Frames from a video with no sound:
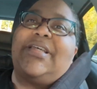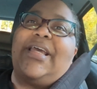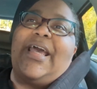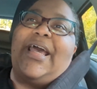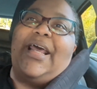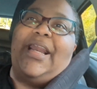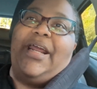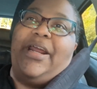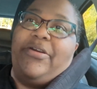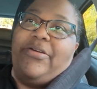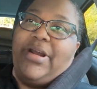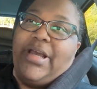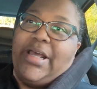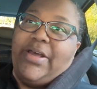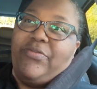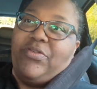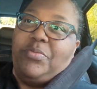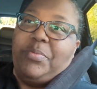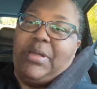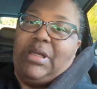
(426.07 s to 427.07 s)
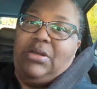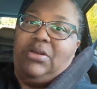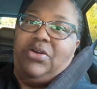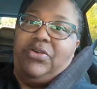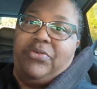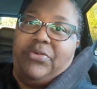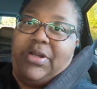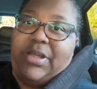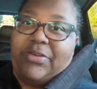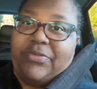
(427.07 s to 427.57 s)
cat hair I have on me.
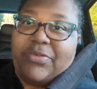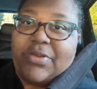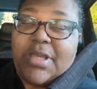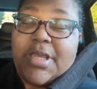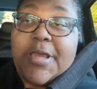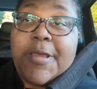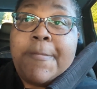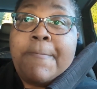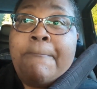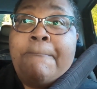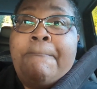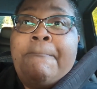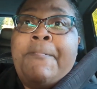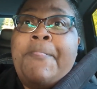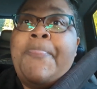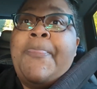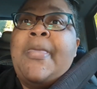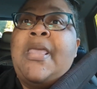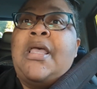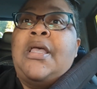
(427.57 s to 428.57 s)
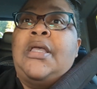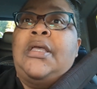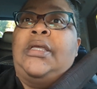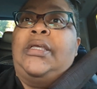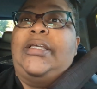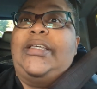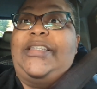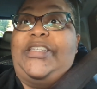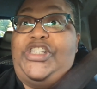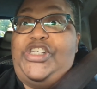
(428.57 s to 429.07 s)
Good grief.
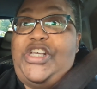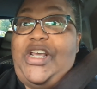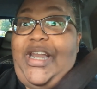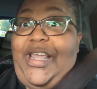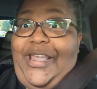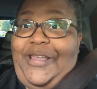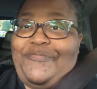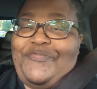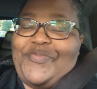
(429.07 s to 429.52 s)
His Jenny.